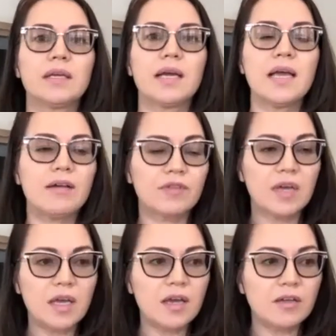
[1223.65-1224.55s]
I have
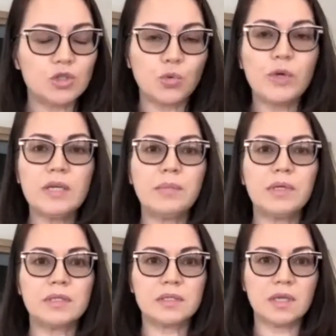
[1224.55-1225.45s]
20
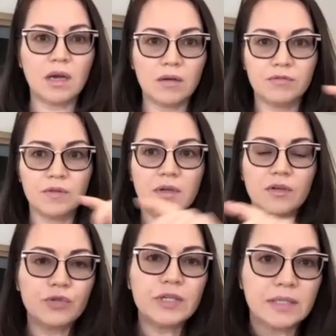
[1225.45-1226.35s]
minutes of
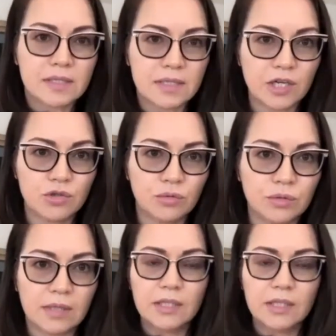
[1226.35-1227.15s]
reading scheduled. I